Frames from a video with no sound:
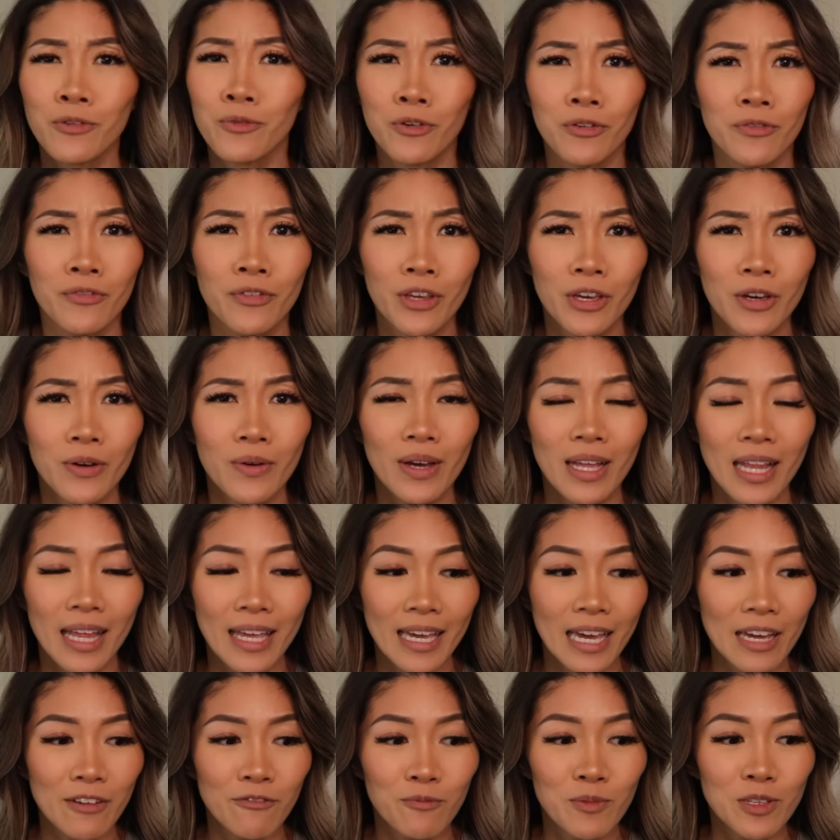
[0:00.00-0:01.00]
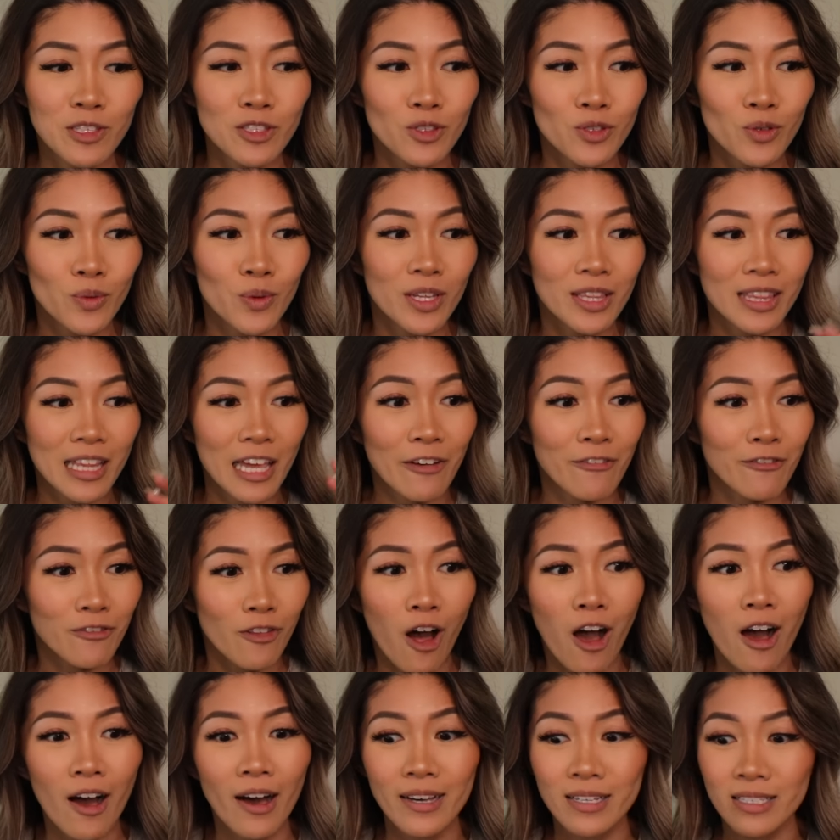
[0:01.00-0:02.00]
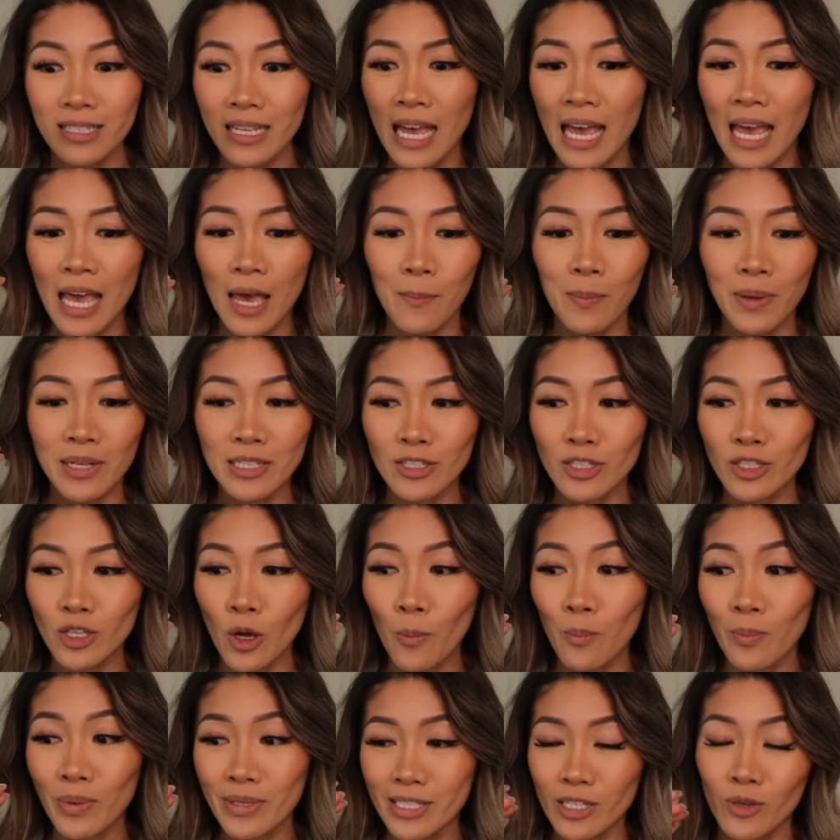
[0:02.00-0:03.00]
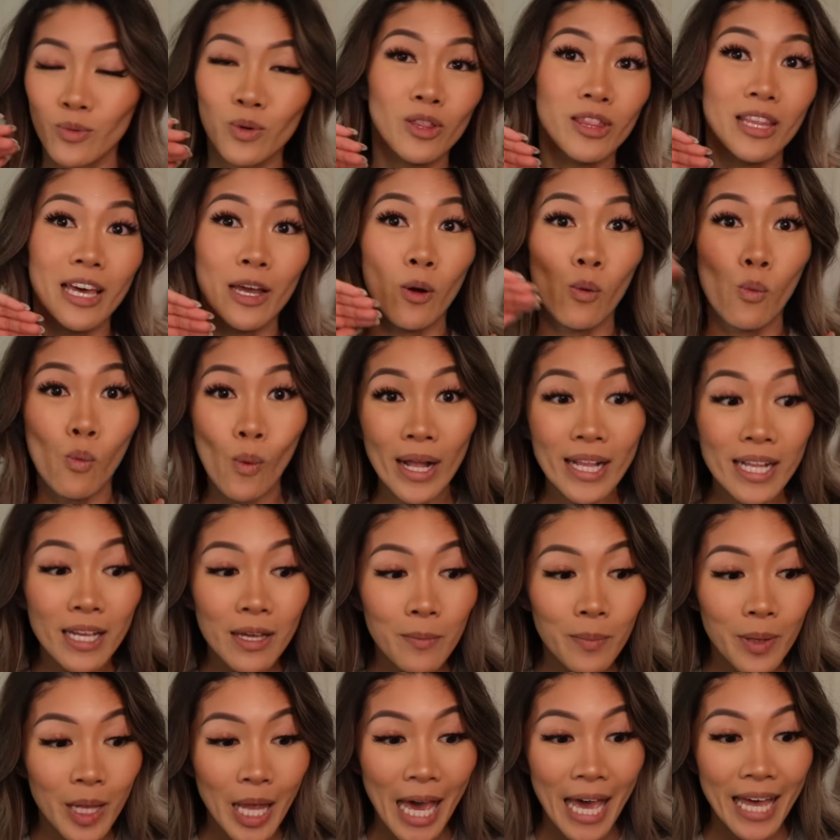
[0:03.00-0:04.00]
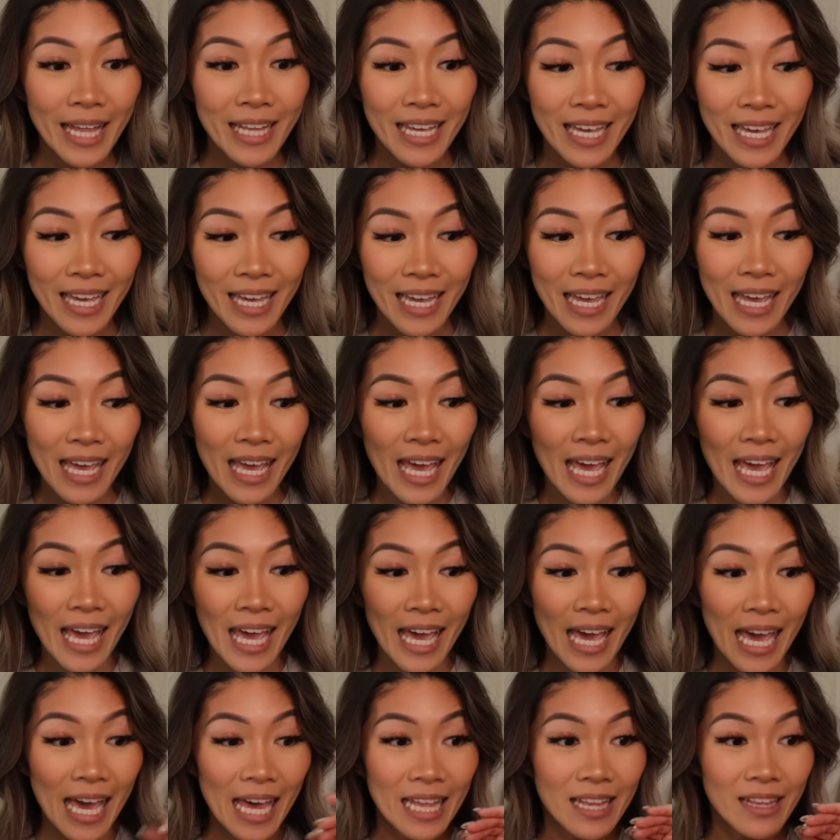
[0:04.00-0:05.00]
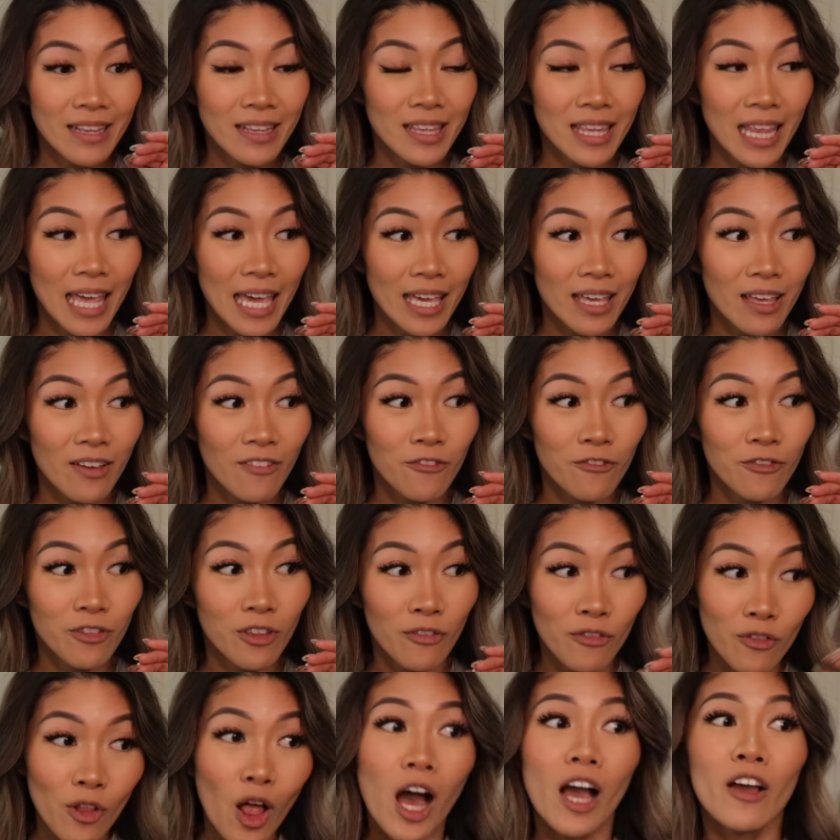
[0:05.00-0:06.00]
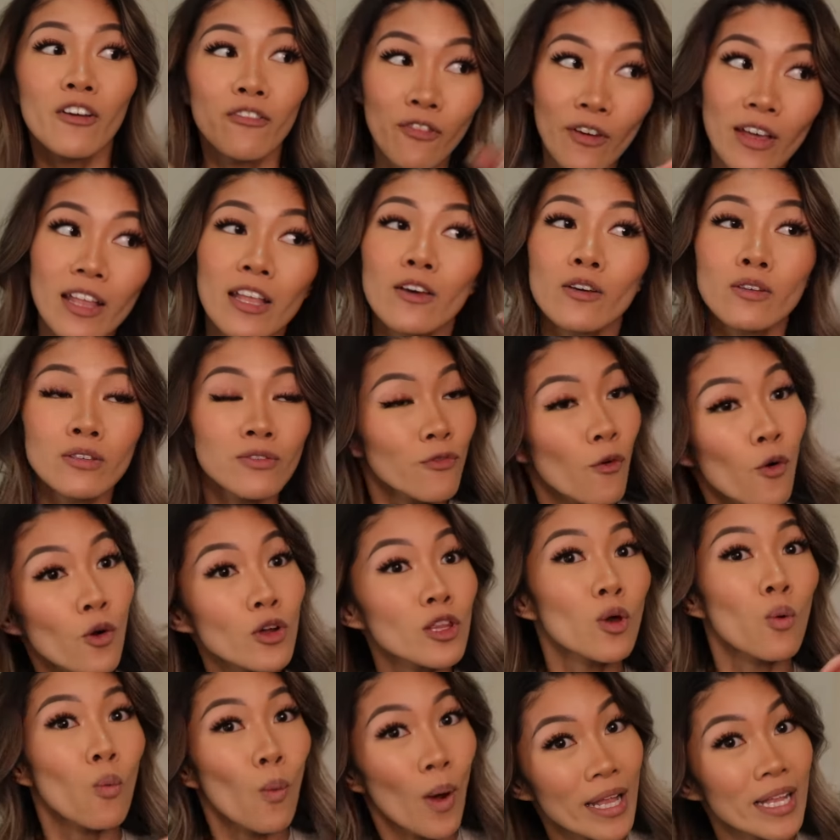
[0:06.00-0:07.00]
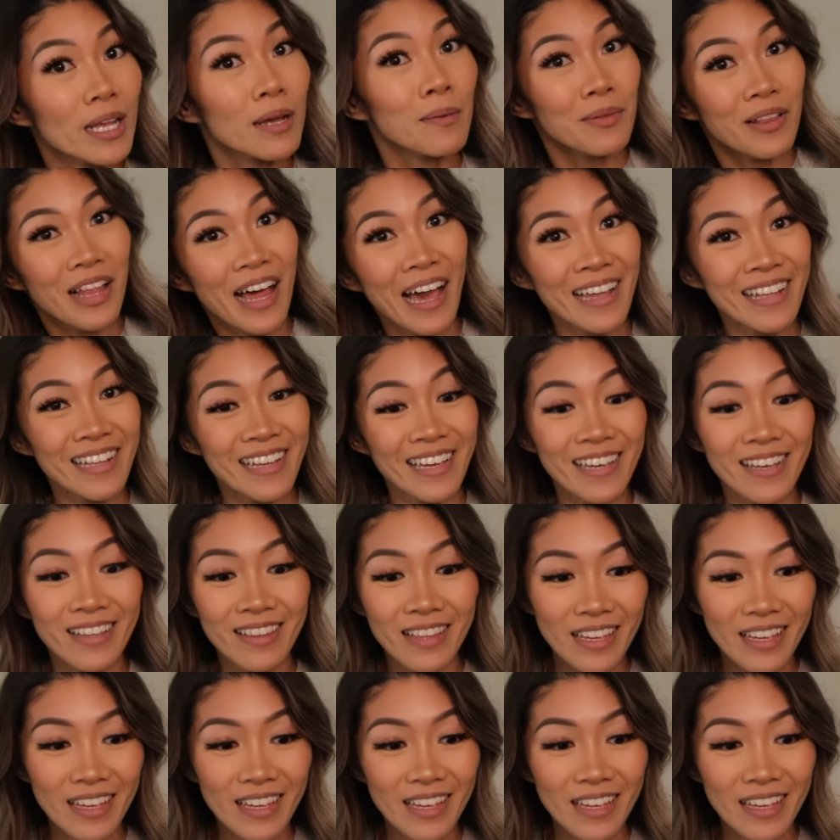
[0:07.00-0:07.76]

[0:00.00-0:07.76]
a review. Like, I've been doing like vlogs, been so busy with like wedding planning and like the vlog videos for the wedding planning.